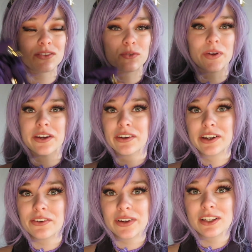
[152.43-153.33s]
wear
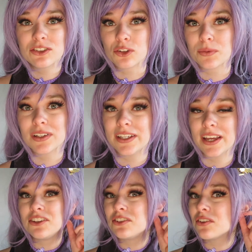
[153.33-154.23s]
earrings normally
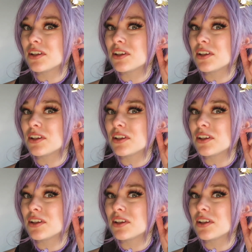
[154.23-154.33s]
and you don't